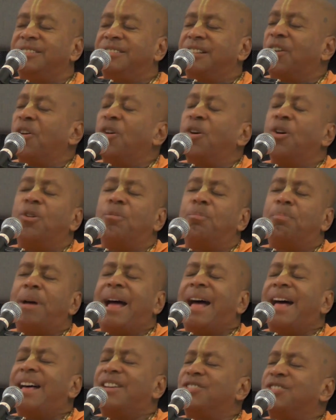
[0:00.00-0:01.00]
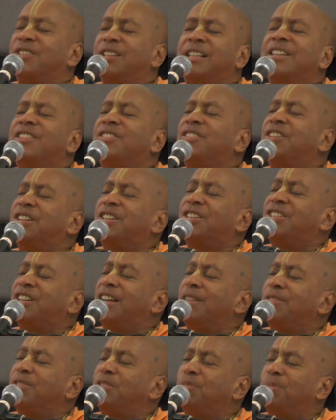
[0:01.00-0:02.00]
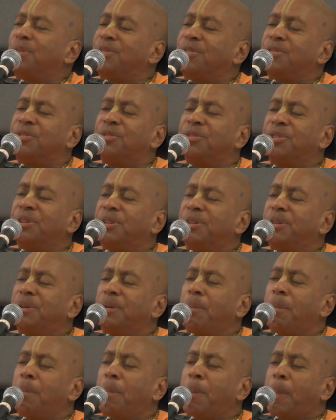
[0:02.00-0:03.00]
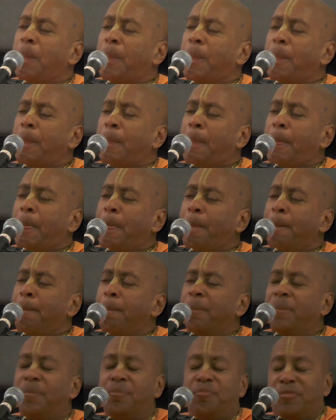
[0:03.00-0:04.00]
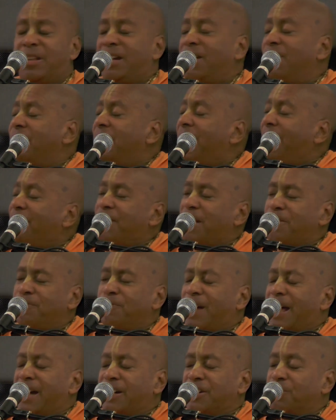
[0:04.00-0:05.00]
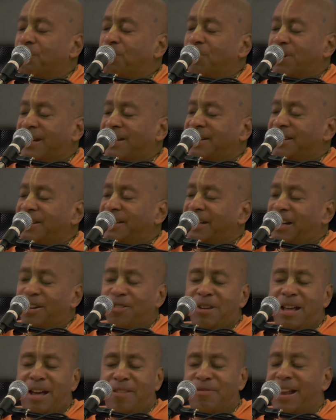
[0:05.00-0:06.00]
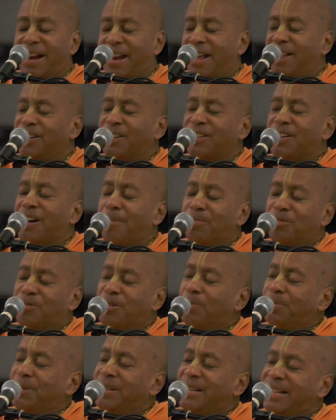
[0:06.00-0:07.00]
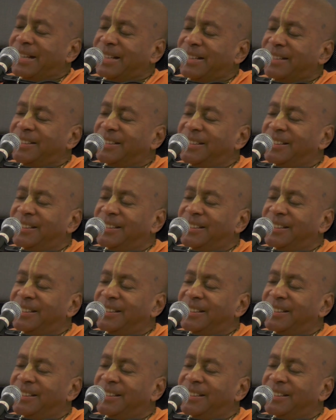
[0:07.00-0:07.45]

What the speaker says: that all paths lead to the same spiritual goal. They don't have that vantage point. They don't have that helicopter up in the air.